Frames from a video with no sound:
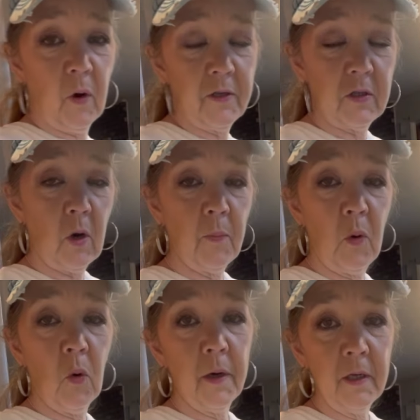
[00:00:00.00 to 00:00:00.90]
I start
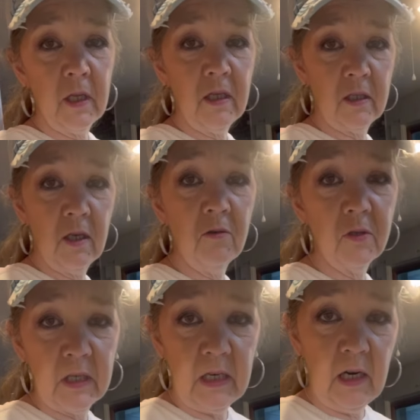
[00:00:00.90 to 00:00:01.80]
pouring these
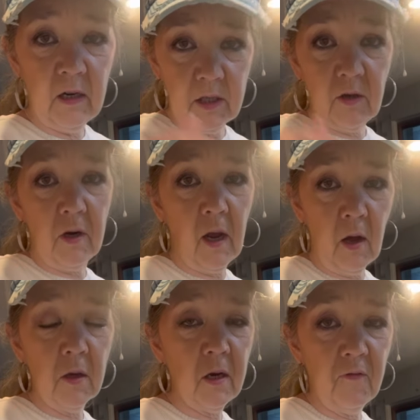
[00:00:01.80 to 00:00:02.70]
noodles in here, they're not
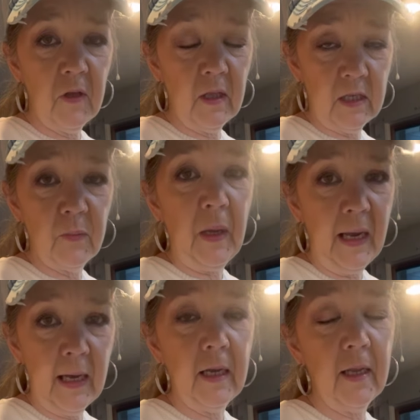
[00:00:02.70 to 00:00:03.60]
all going to fit in this
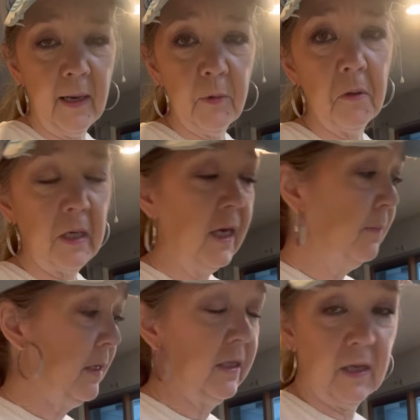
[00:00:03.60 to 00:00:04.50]
pan, and then I'm going to kick
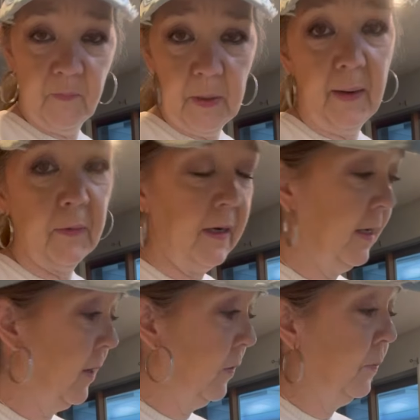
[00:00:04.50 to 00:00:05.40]
myself, but I'm going to
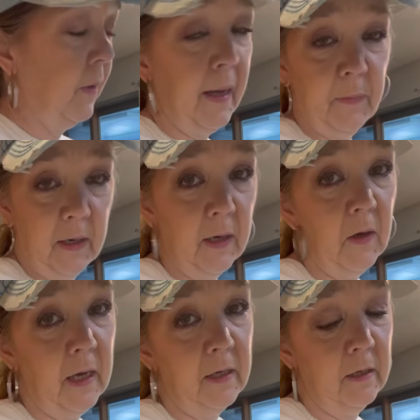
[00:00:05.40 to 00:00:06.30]
go
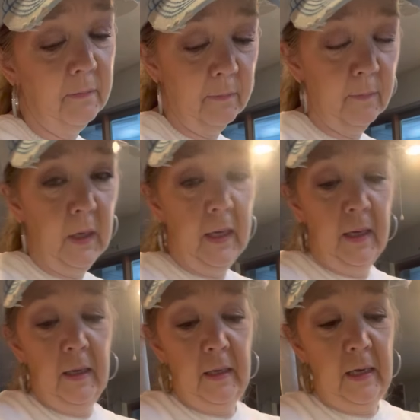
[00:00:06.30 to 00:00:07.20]
ahead and
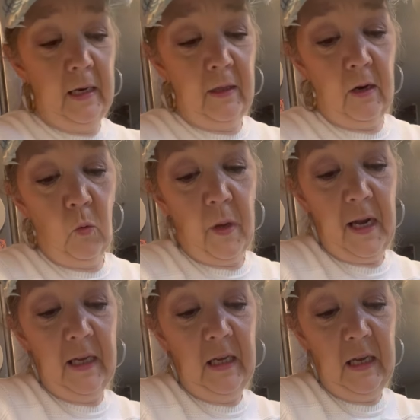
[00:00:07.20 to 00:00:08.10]
get in there what I
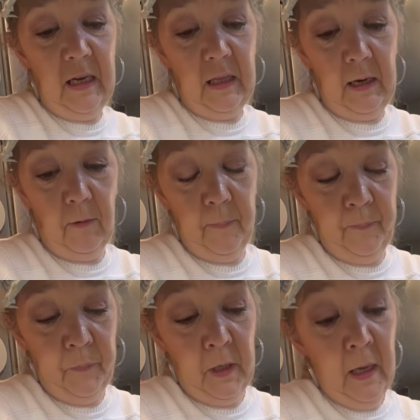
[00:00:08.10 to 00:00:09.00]
can get in there.
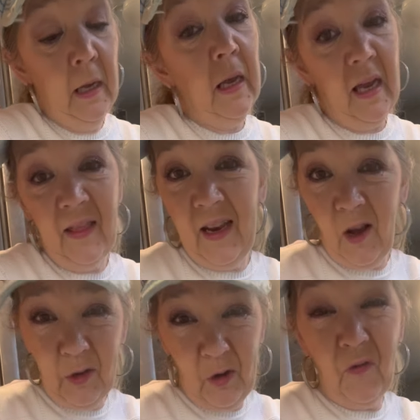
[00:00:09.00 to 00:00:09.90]
And then
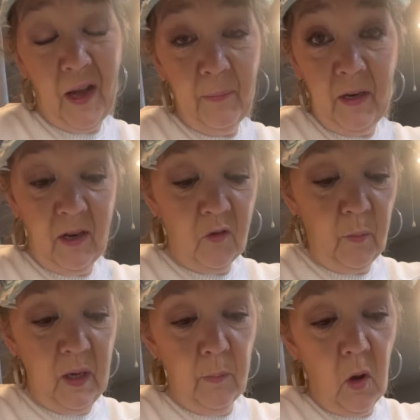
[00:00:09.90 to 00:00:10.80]
I'll go find another
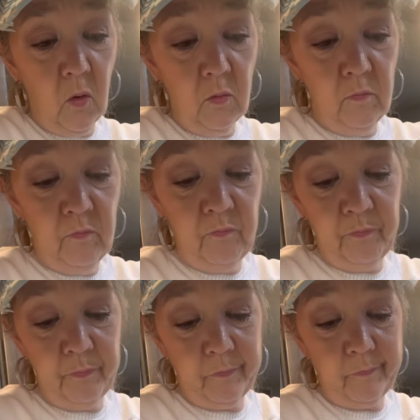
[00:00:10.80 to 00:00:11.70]
big bowl,
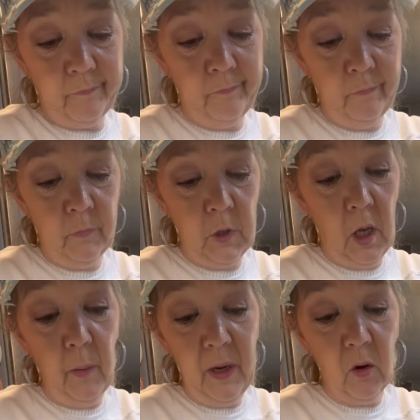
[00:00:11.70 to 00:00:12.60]

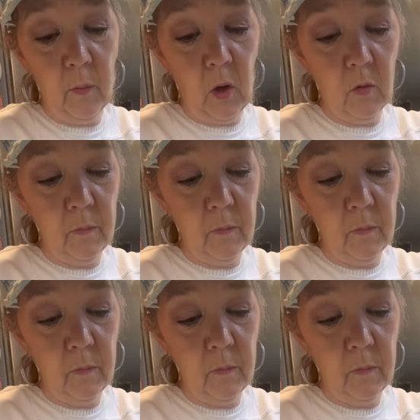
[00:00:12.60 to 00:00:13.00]
a bigger bowl.